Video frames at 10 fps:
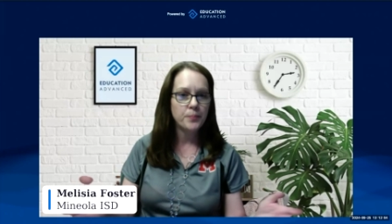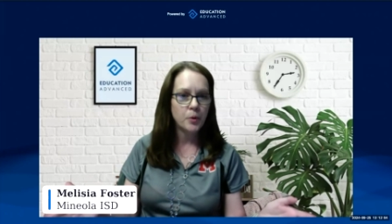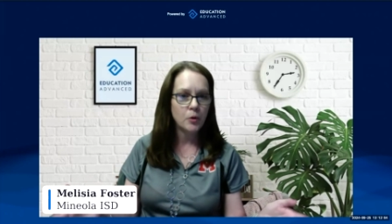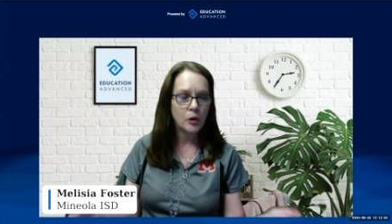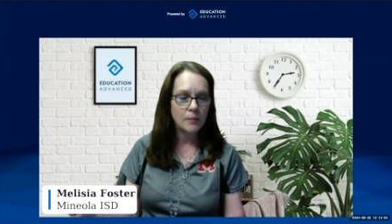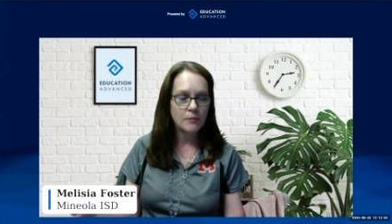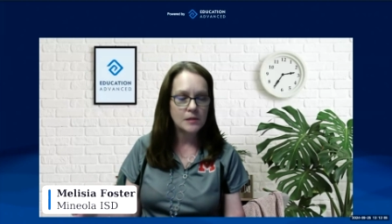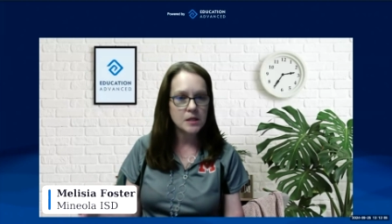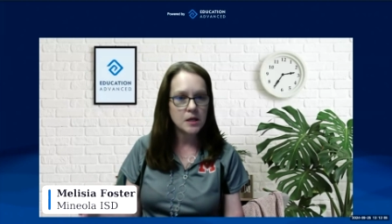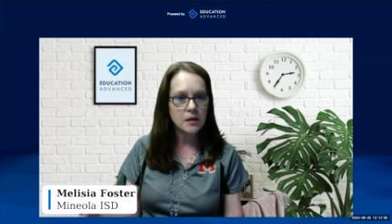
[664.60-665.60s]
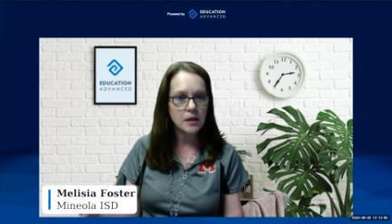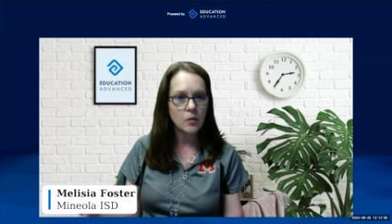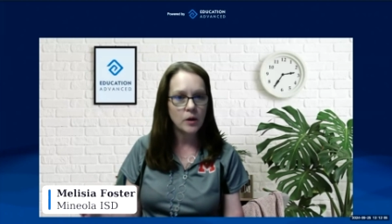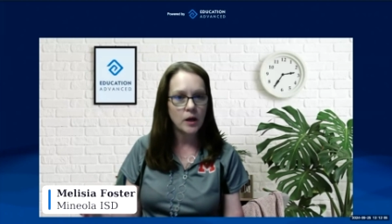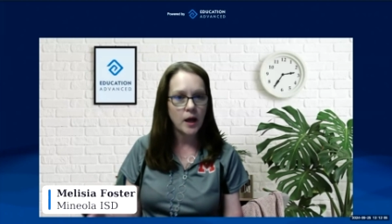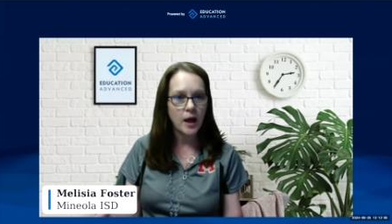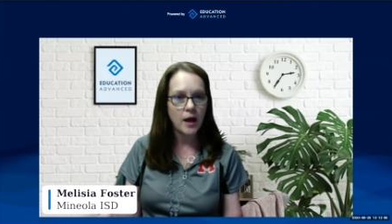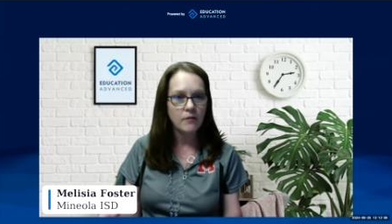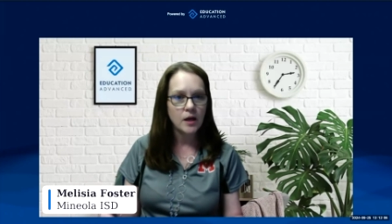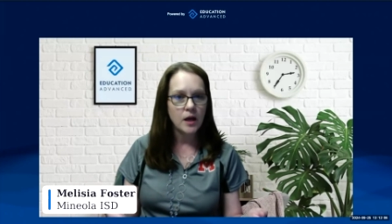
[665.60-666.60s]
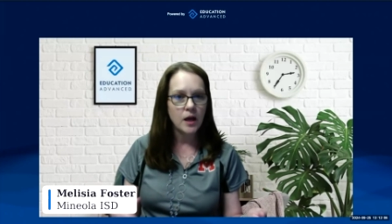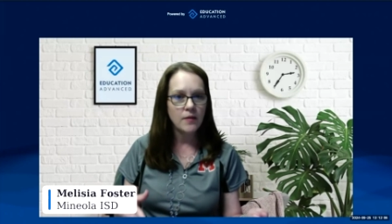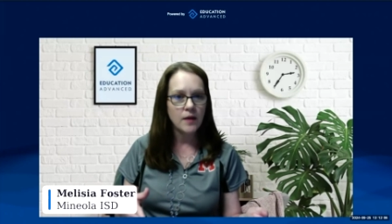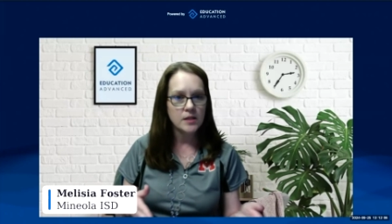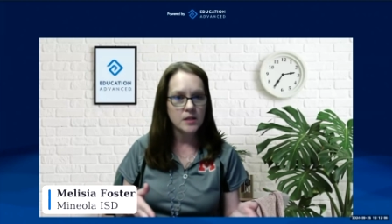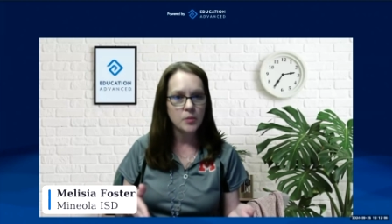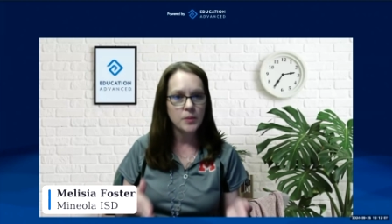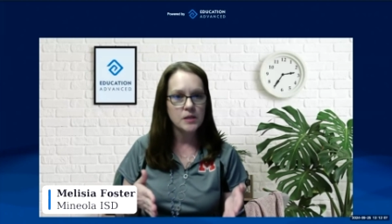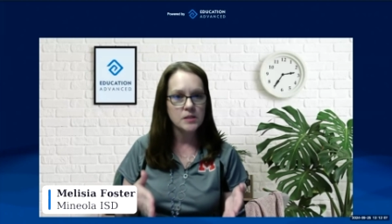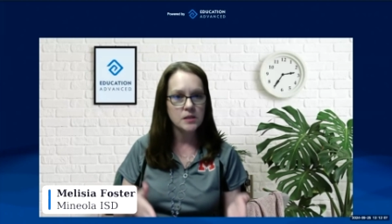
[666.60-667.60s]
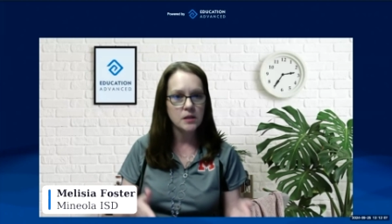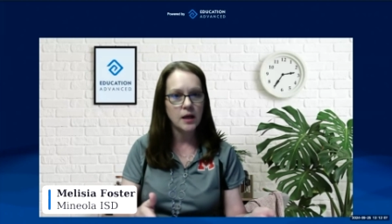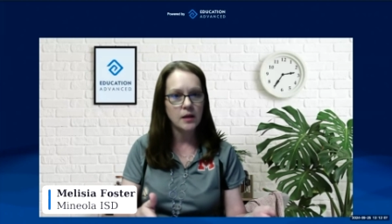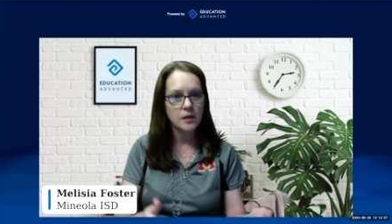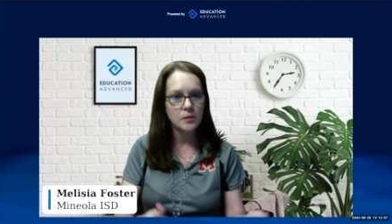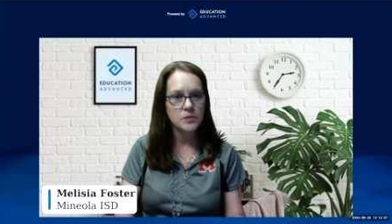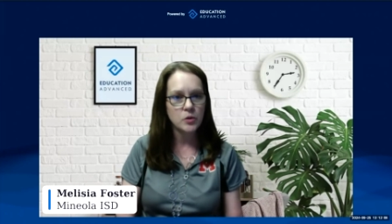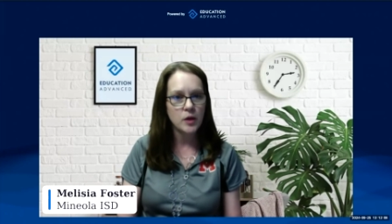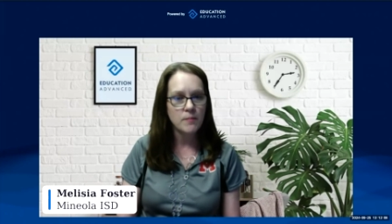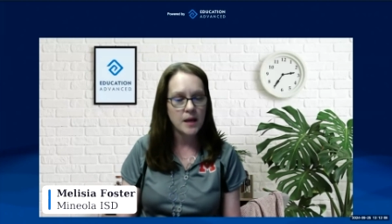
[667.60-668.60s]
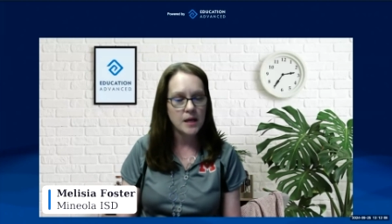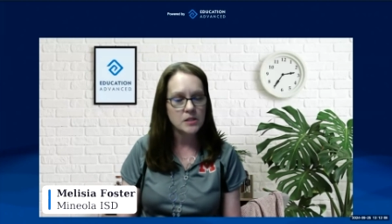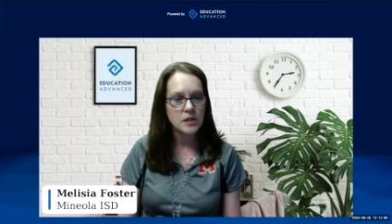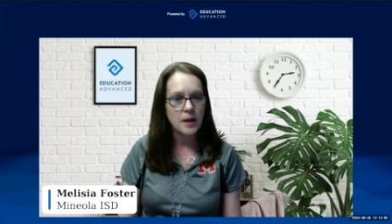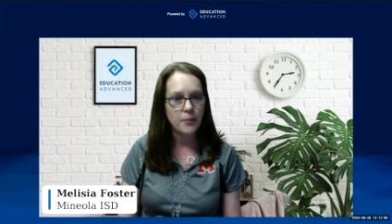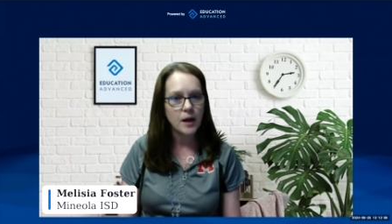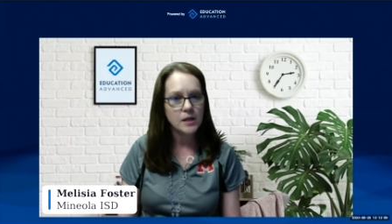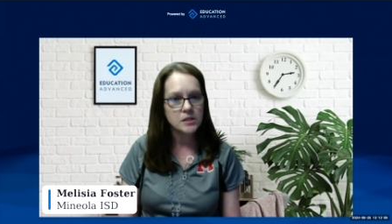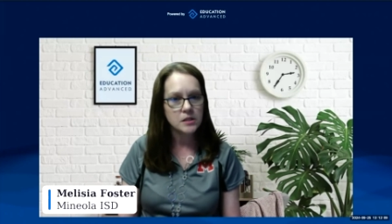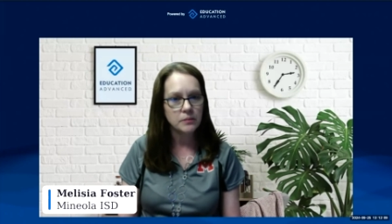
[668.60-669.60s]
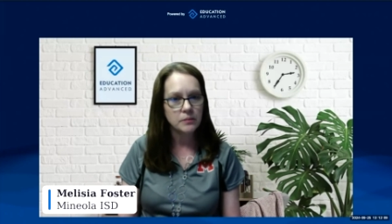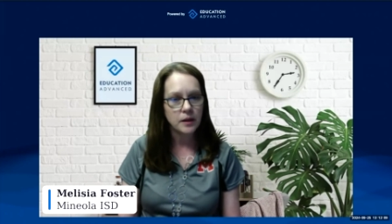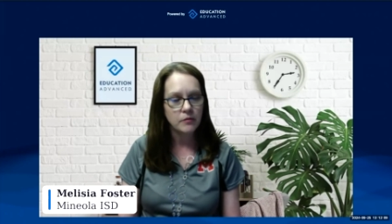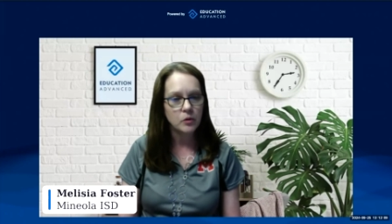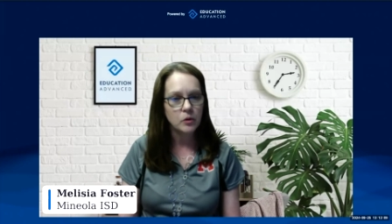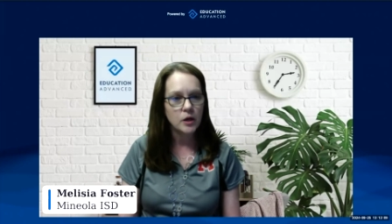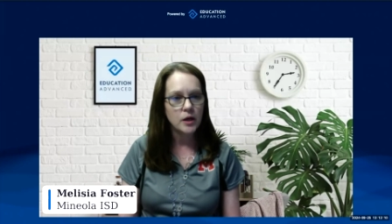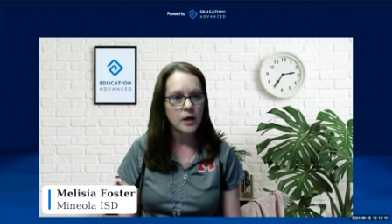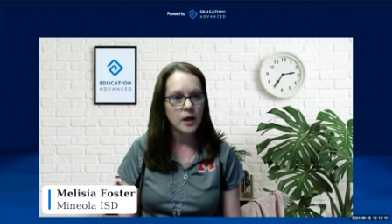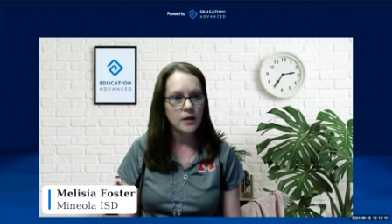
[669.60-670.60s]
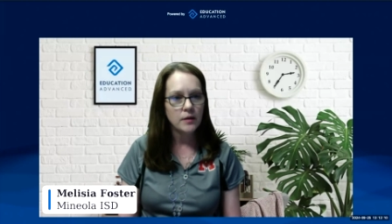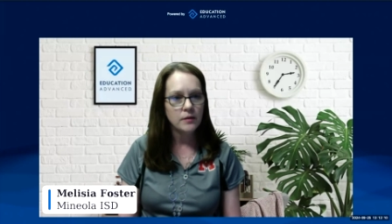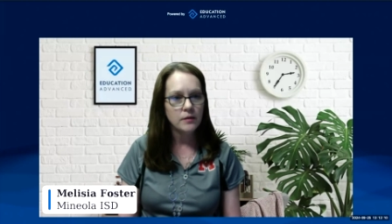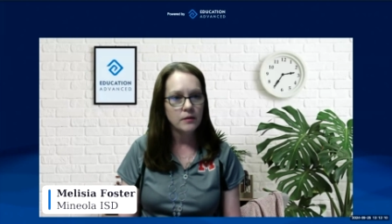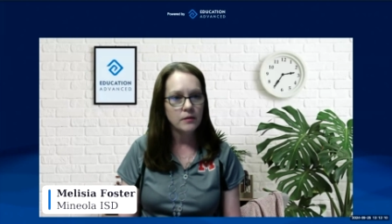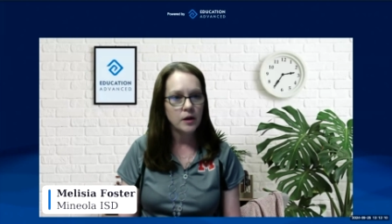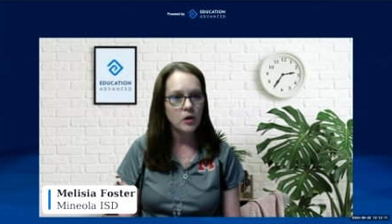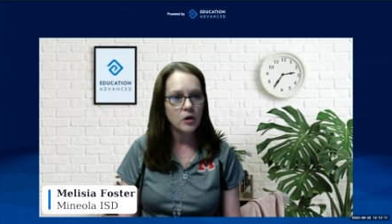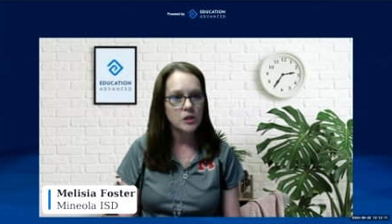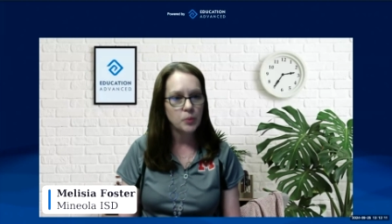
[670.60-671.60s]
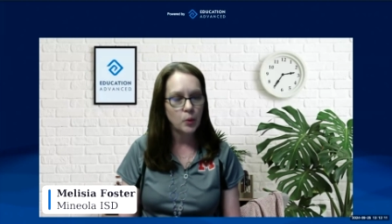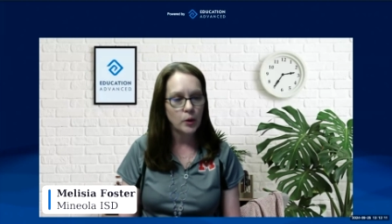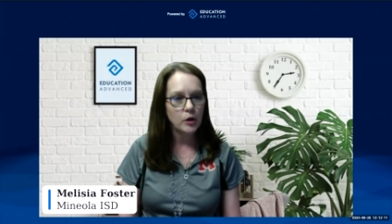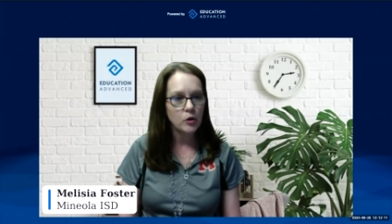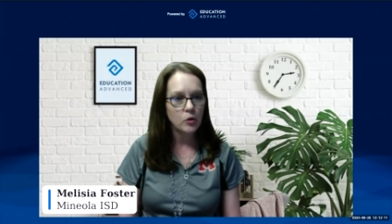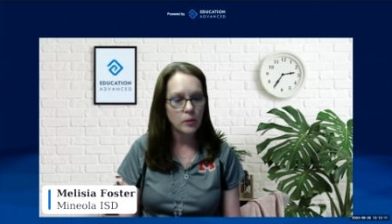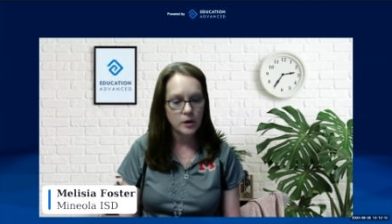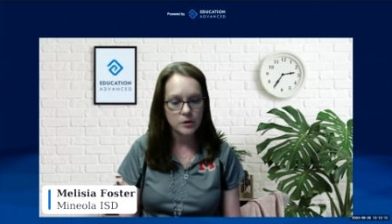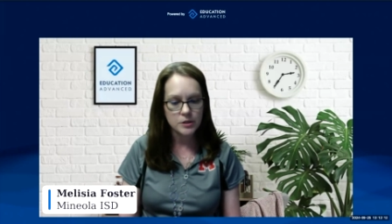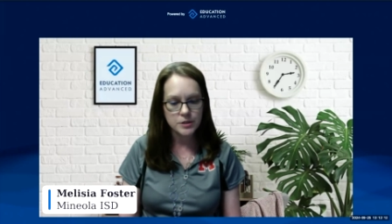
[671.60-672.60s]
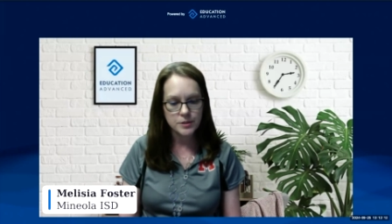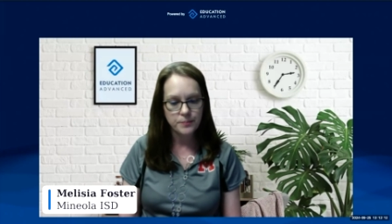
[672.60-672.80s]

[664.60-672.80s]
program or study they want to have, and that's helping select them so they make it to that practicum level and they're exploring careers.